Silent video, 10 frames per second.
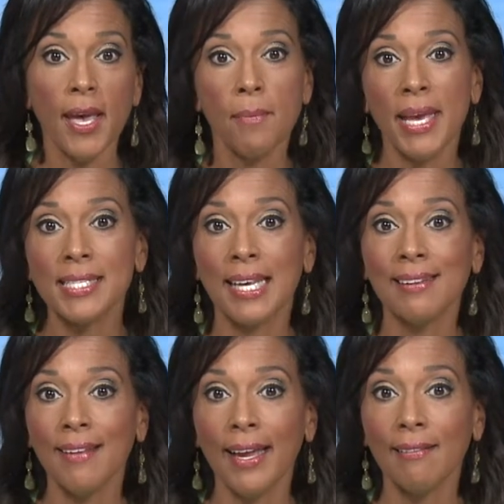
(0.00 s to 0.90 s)
makes it
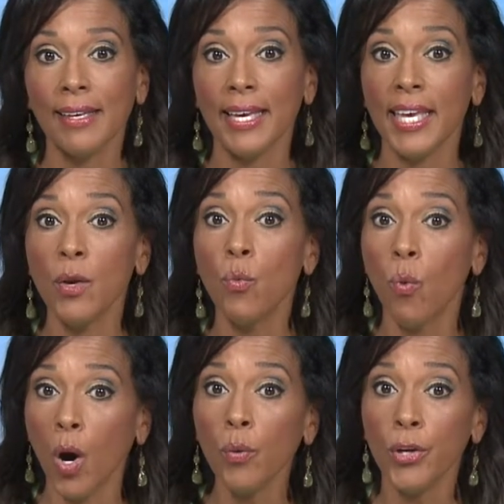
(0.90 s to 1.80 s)
likely he
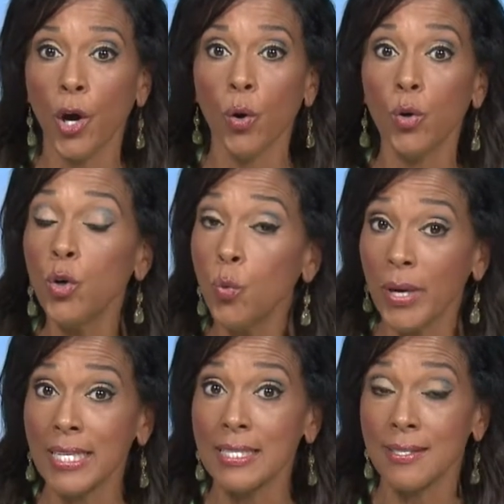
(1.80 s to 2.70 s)
won't know who
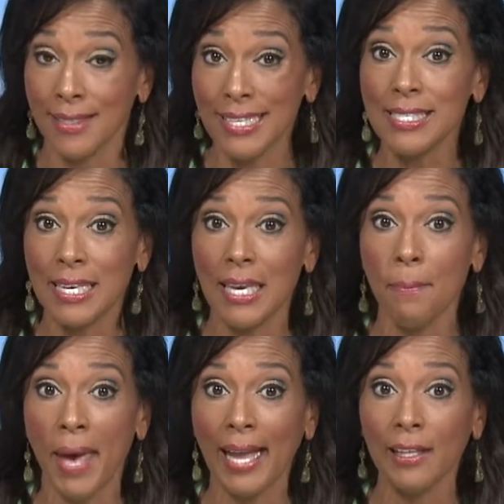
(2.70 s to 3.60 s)
wins this key
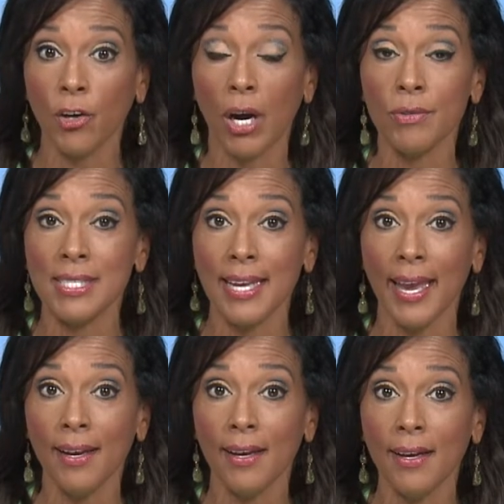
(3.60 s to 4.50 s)
battleground
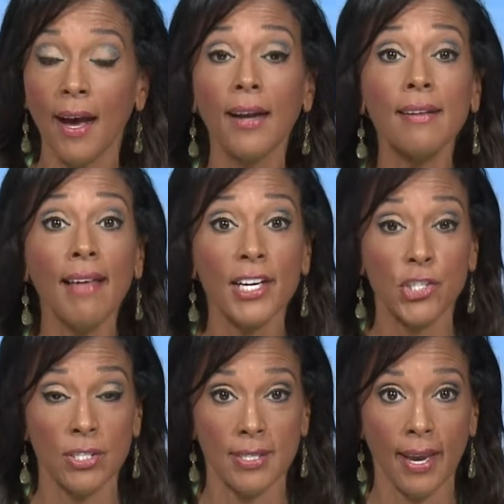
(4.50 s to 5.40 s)
state on
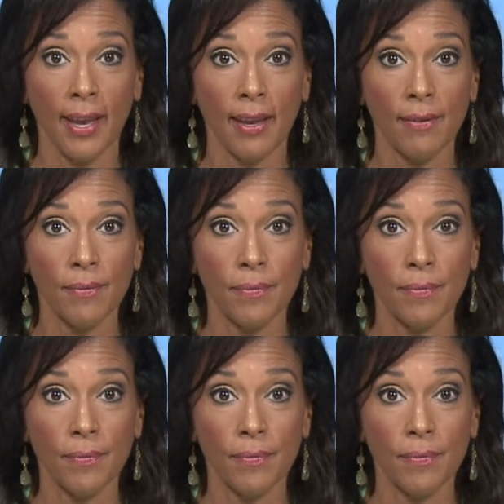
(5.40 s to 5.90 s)
election day.